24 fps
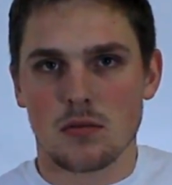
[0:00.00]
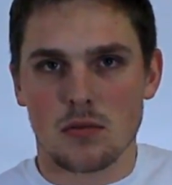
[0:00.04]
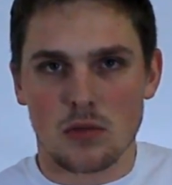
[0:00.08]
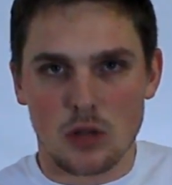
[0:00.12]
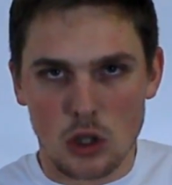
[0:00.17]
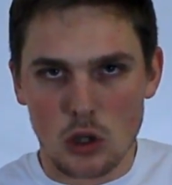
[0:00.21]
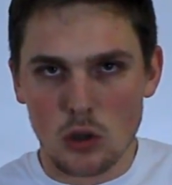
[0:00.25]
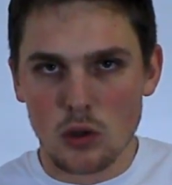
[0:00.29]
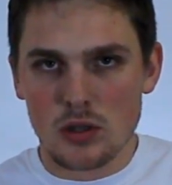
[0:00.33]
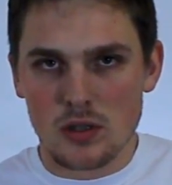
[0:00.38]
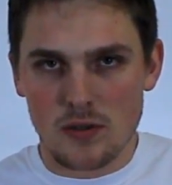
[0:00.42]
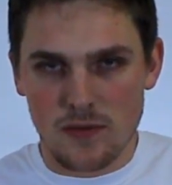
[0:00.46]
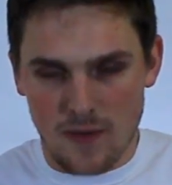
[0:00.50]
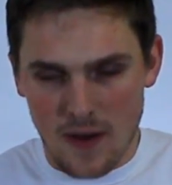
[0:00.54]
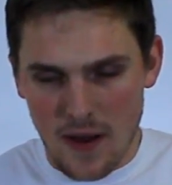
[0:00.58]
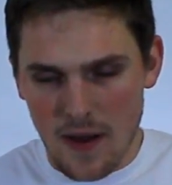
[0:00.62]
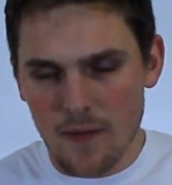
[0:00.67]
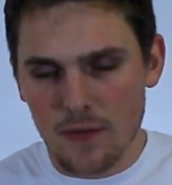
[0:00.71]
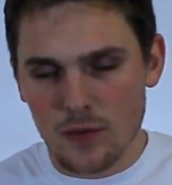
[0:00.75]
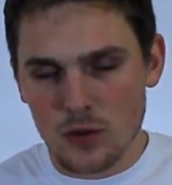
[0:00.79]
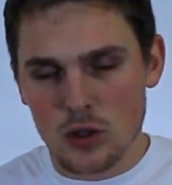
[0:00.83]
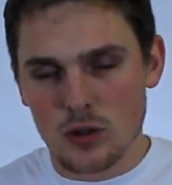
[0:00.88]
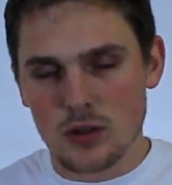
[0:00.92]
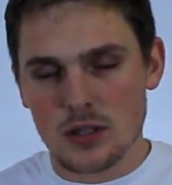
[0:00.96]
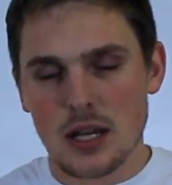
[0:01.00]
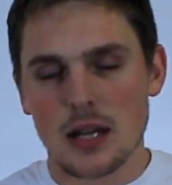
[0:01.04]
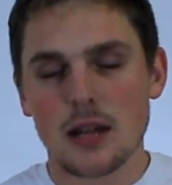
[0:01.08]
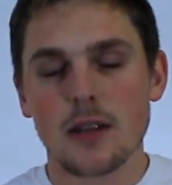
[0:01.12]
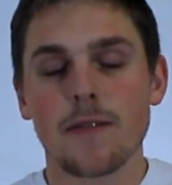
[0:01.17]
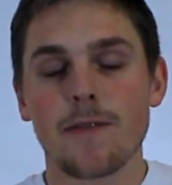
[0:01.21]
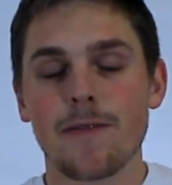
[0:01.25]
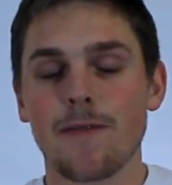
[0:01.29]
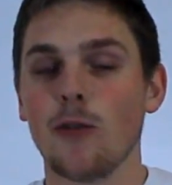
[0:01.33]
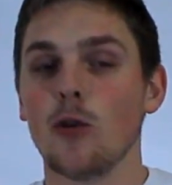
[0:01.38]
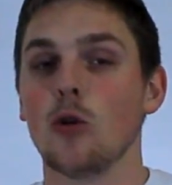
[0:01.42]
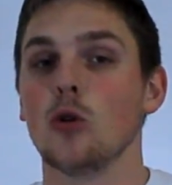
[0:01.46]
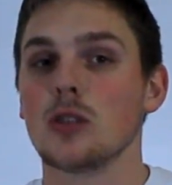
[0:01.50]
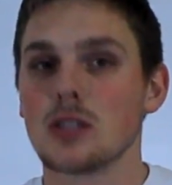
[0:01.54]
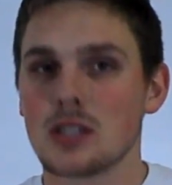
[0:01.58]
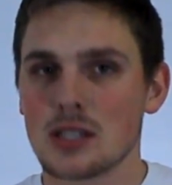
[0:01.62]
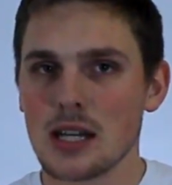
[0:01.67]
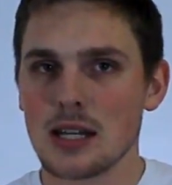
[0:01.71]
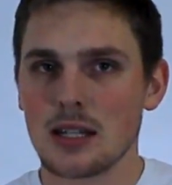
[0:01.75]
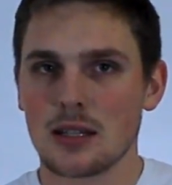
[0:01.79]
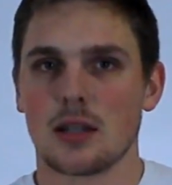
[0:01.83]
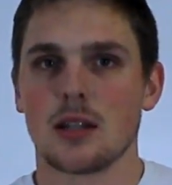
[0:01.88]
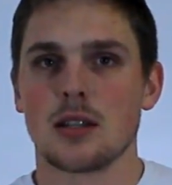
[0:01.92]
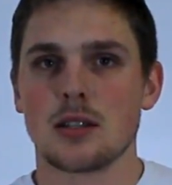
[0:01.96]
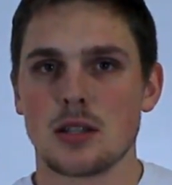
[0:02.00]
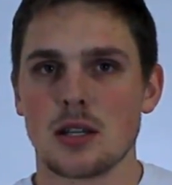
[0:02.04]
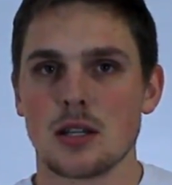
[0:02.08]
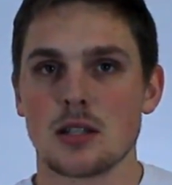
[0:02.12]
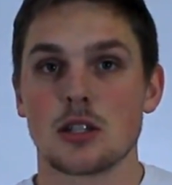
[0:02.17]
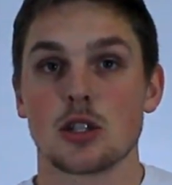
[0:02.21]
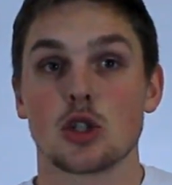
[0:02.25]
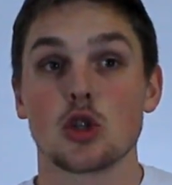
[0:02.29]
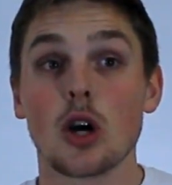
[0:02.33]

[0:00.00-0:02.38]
Use 5 to 10 full sentences.